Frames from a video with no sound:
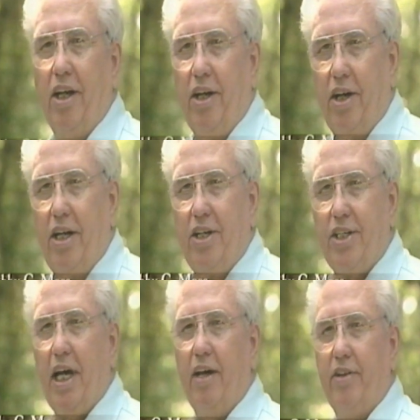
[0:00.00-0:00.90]
Here in the
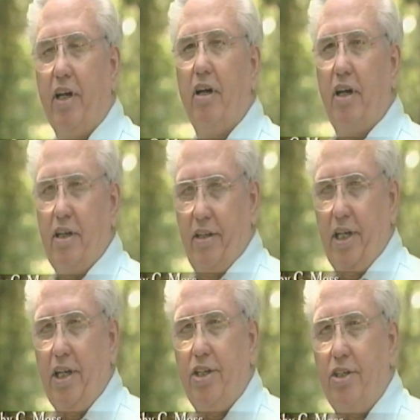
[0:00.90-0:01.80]
South, there are a lot of
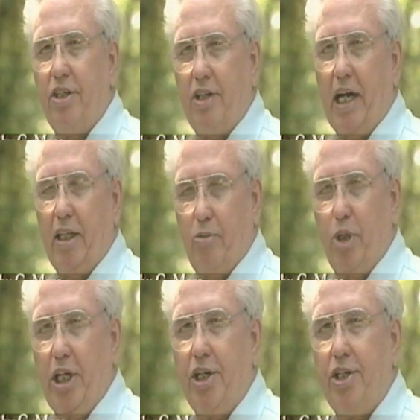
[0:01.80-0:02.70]
things to attract the
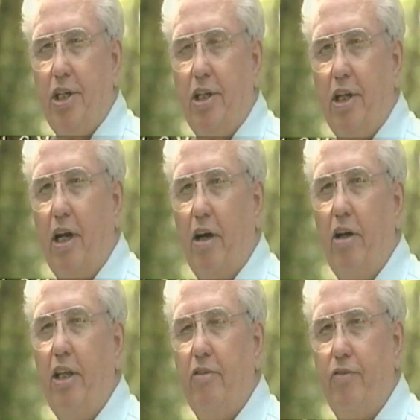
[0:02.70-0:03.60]
British. Not
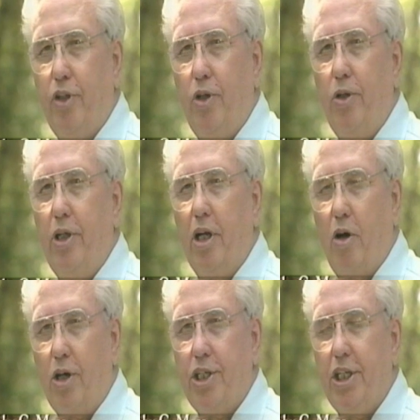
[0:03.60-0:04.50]
only the food and
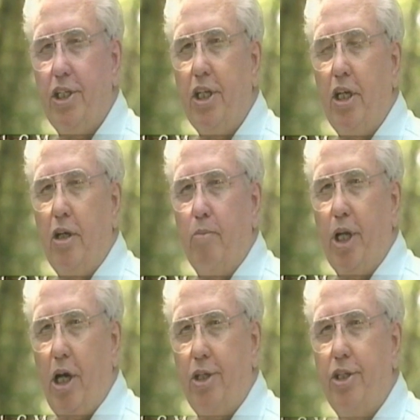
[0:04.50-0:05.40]
horses,
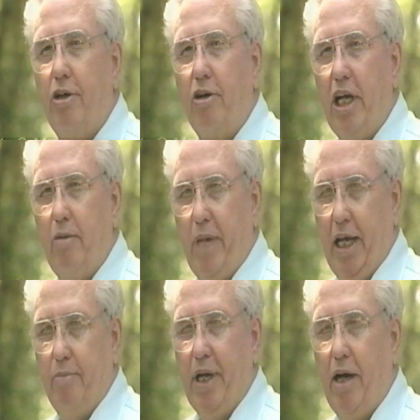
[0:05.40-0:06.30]
but also great
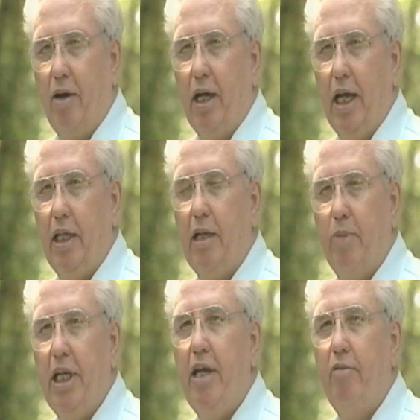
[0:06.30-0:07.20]
manpower, and they
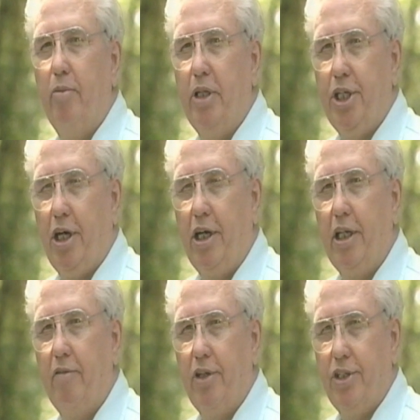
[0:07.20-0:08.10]
believe the
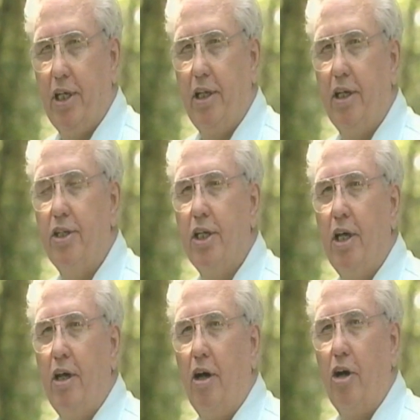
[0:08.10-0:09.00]
majority of the Southerners
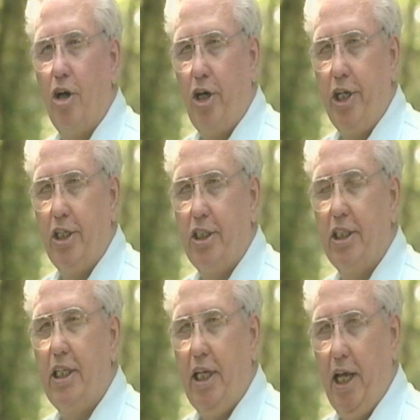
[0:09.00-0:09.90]
are loyal to
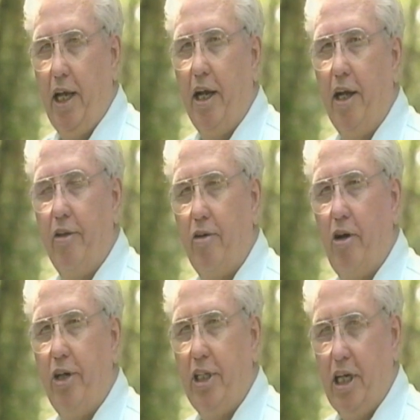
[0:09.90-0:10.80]
the king and the
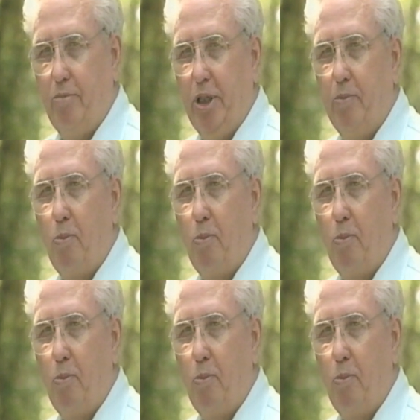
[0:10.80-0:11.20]
royal government.